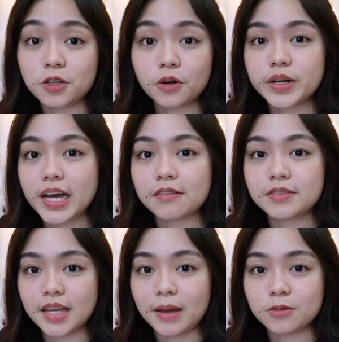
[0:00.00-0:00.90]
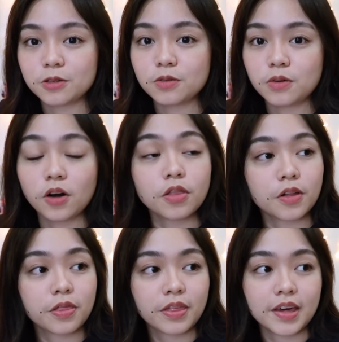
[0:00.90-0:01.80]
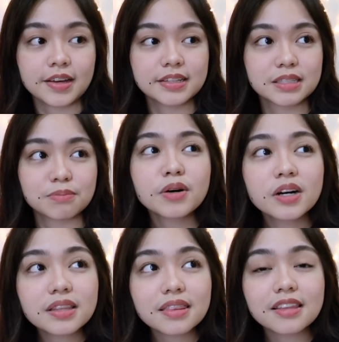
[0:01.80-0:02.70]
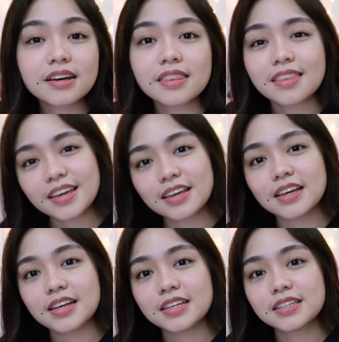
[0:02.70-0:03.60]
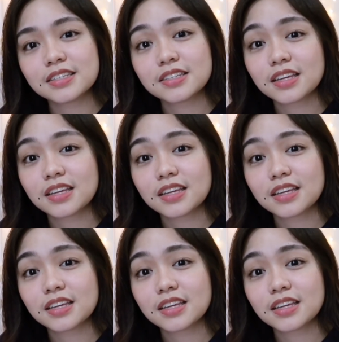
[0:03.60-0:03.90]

you don't have time to do other things, but the thing is,